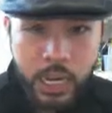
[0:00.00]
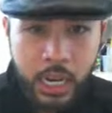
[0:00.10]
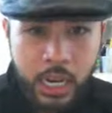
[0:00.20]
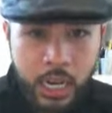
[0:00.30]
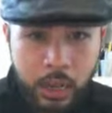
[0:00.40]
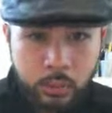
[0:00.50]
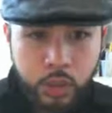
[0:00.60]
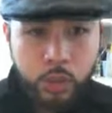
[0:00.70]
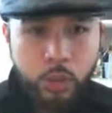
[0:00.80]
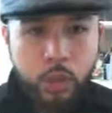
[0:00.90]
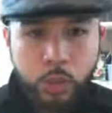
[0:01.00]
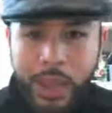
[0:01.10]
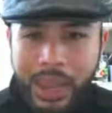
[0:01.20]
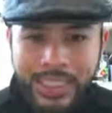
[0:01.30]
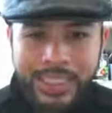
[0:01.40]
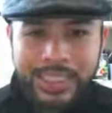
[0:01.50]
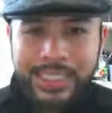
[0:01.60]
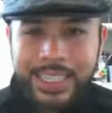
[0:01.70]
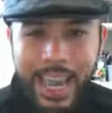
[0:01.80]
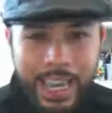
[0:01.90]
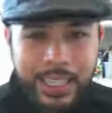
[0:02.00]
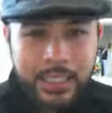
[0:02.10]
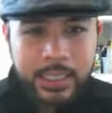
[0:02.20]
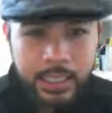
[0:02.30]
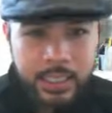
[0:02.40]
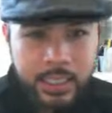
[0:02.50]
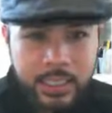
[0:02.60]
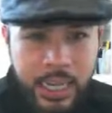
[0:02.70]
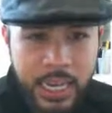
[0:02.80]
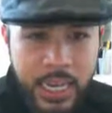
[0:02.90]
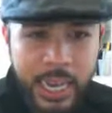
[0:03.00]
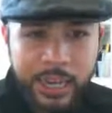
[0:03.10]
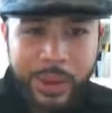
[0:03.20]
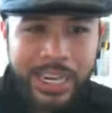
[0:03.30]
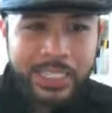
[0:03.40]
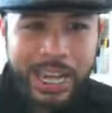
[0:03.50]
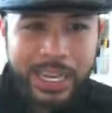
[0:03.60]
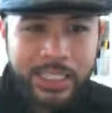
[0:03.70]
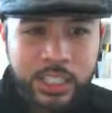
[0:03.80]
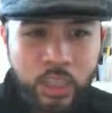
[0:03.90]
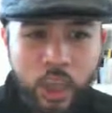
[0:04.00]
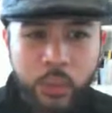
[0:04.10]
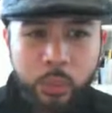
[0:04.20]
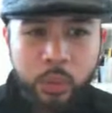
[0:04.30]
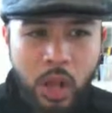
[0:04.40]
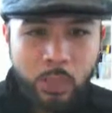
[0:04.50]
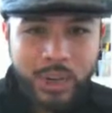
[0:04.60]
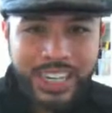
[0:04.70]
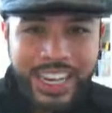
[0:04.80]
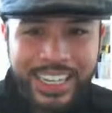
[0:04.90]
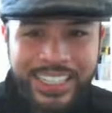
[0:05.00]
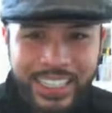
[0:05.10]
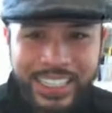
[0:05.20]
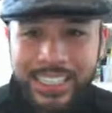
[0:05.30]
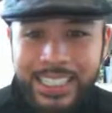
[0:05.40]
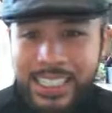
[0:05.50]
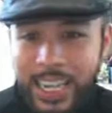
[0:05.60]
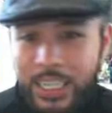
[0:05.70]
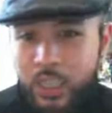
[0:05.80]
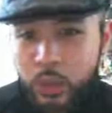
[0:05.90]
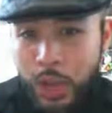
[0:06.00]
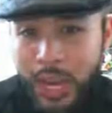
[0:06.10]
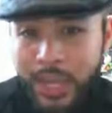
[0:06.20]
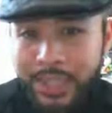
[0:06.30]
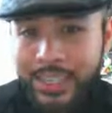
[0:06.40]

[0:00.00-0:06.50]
So who pays the taxes and back taxes on the property until the debt is paid?